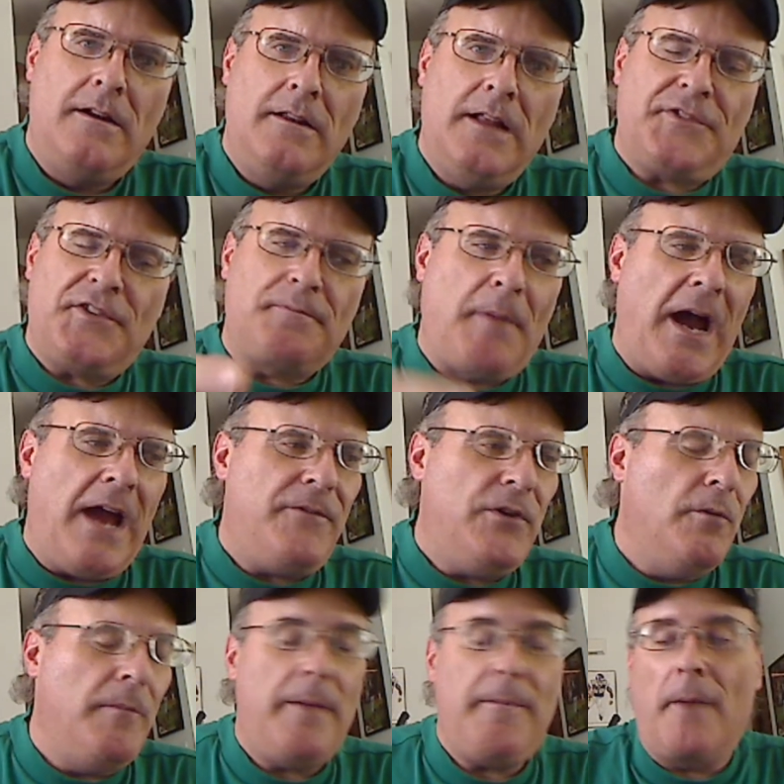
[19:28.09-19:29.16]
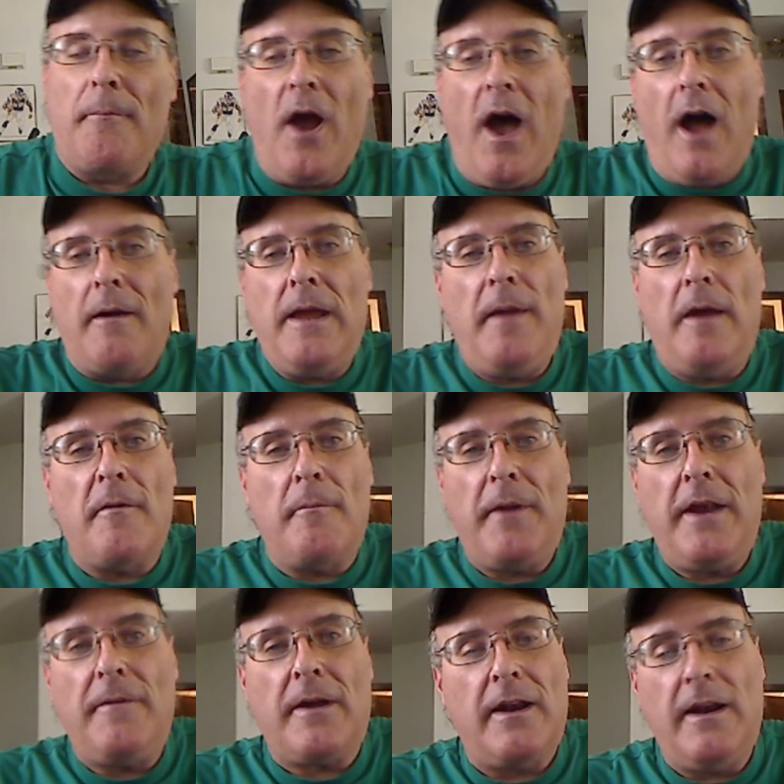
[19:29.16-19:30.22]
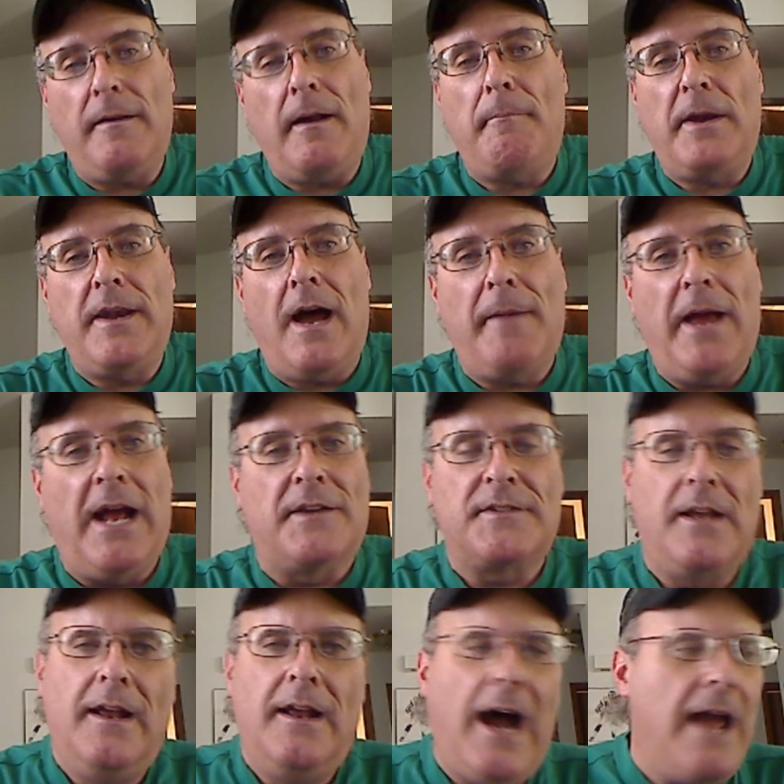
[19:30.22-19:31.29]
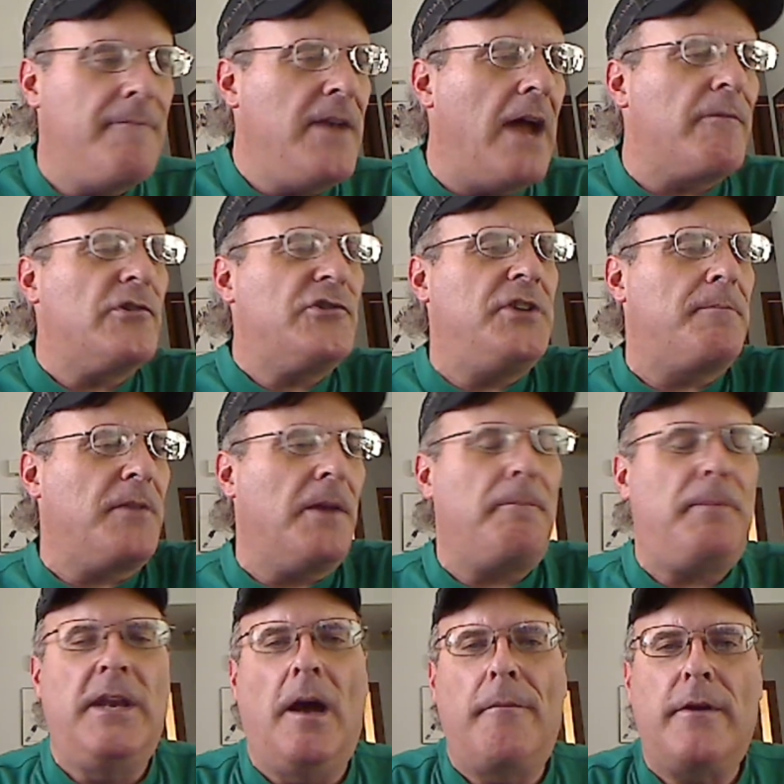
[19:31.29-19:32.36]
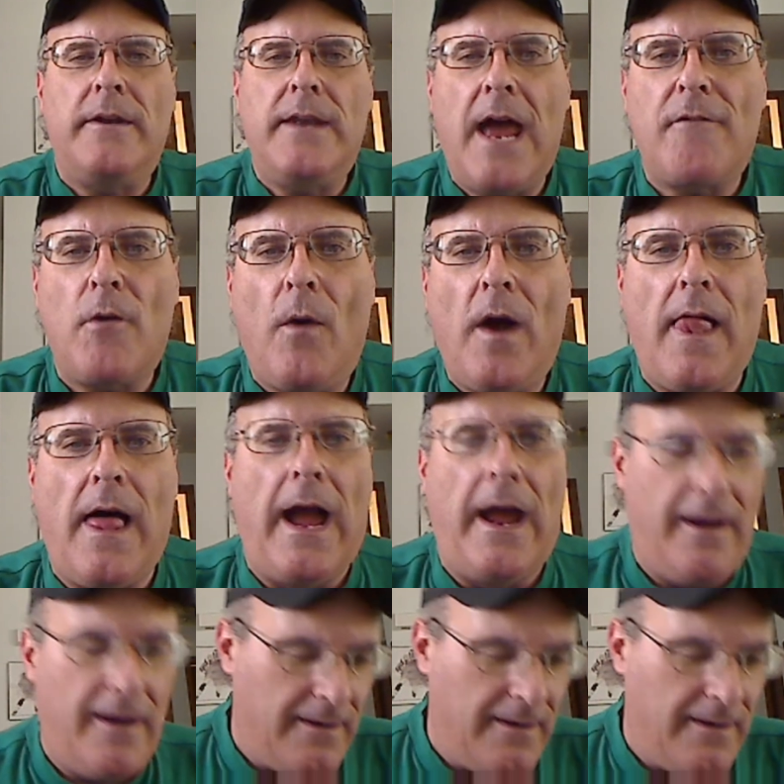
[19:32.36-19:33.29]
That's just my view. Maybe I'm wrong. Maybe everybody's thinking I'm a dumbass. I've never shipped in a PW. Never will I.